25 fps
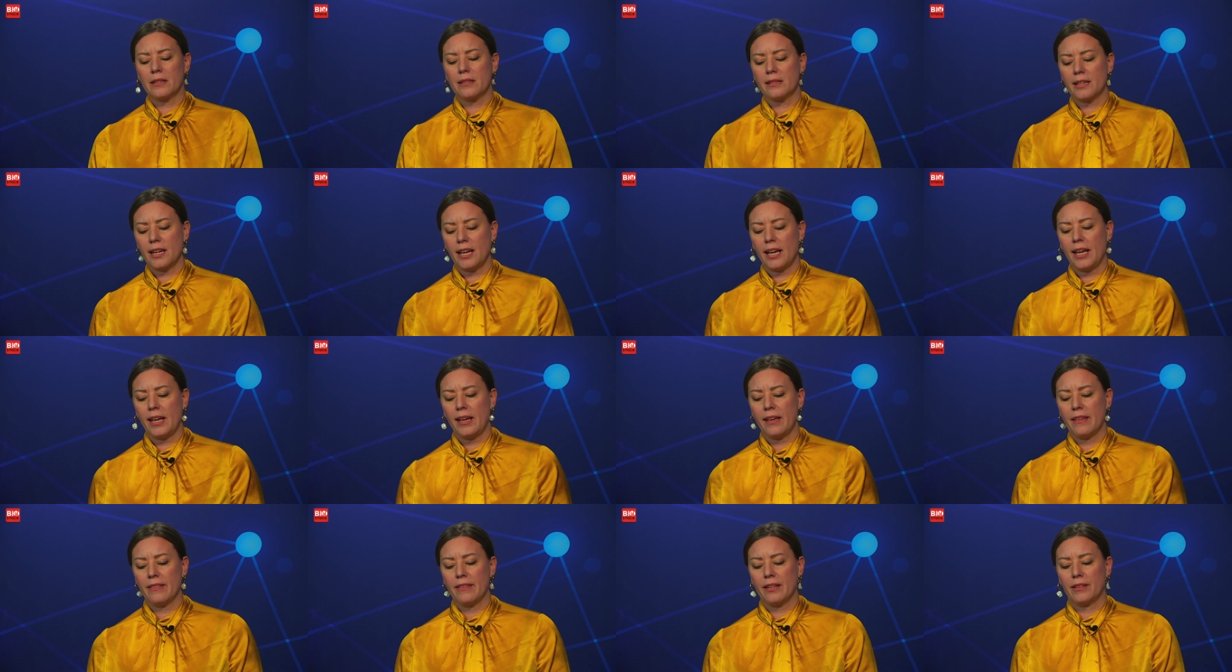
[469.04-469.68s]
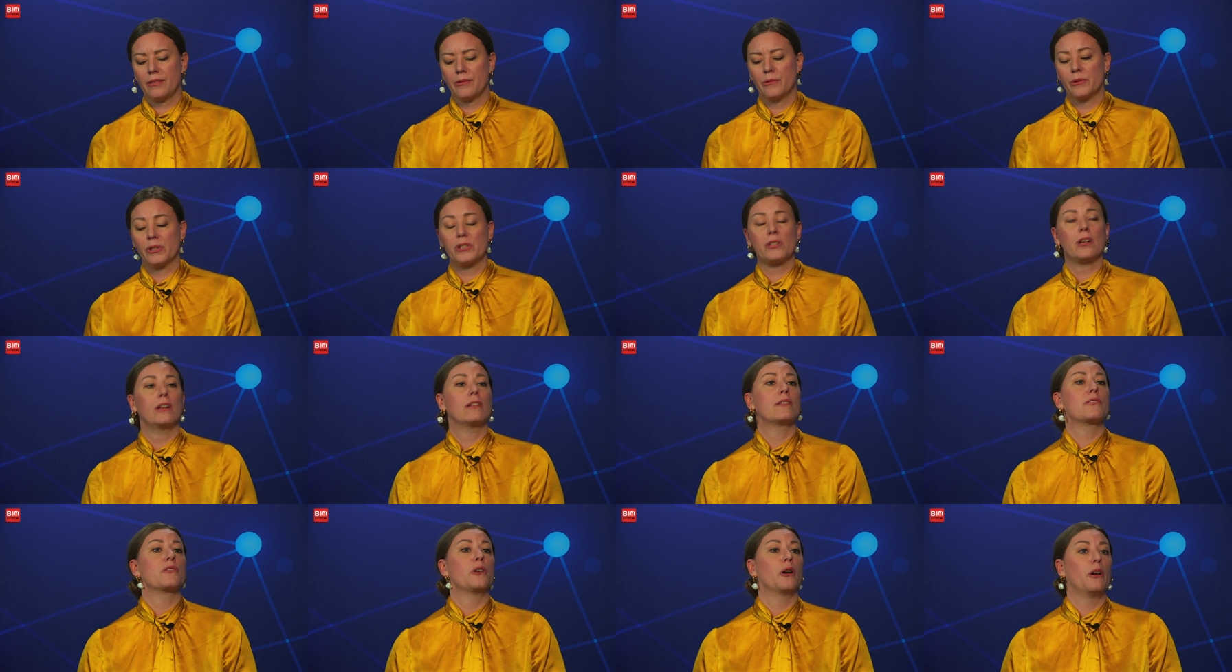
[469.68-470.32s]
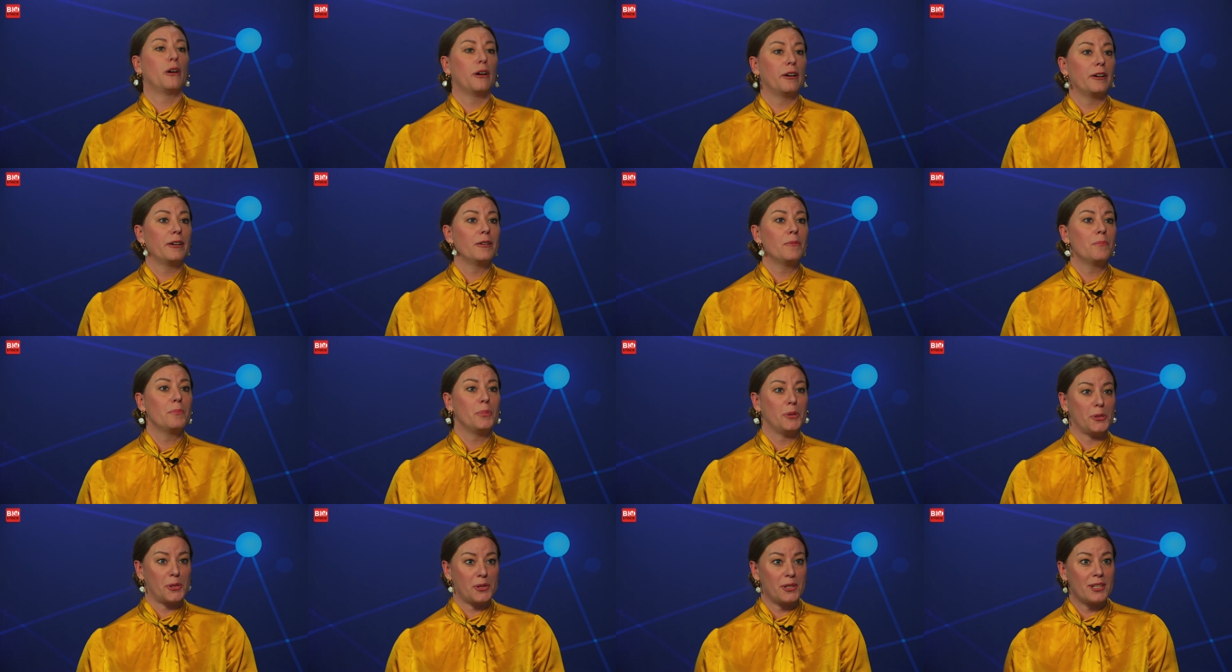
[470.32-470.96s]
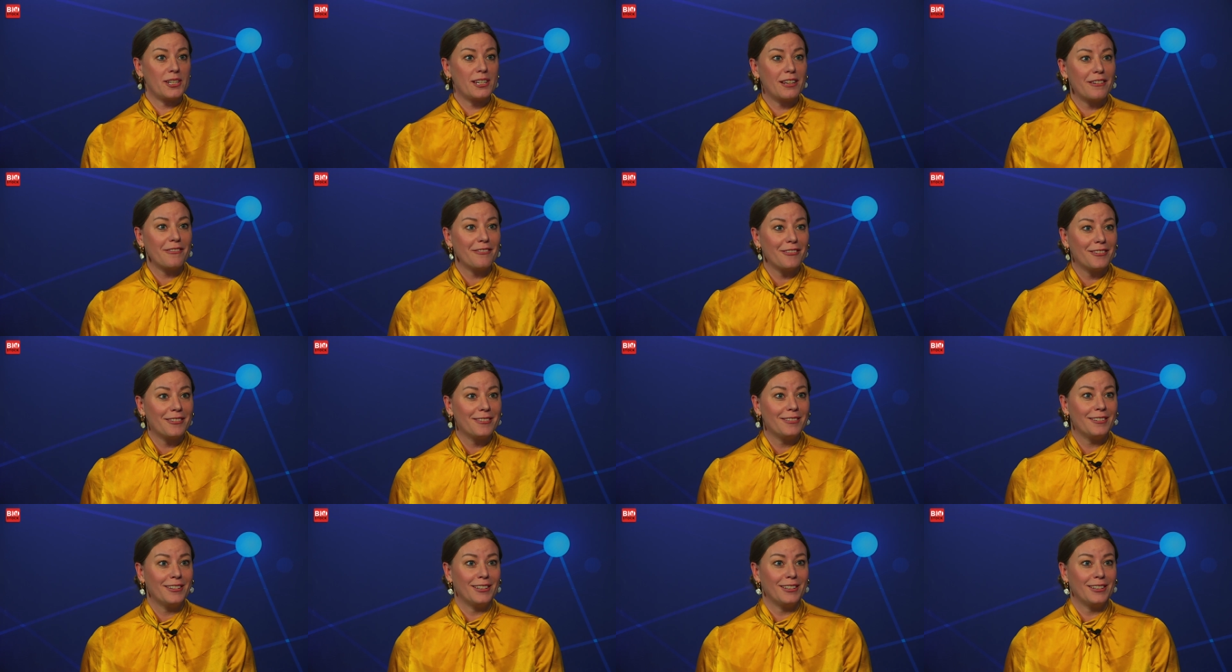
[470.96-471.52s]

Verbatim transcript: say that the results are positive,